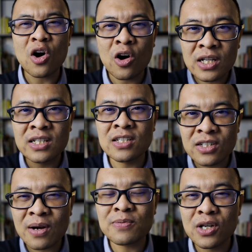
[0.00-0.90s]
on the
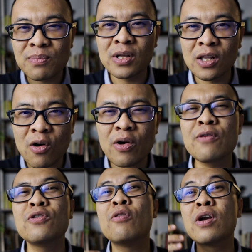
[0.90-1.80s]
description below
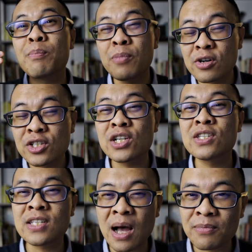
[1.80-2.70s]
if you want to purchase
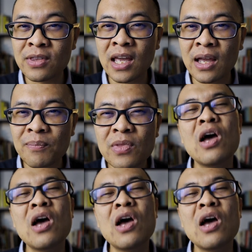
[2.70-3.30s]
something,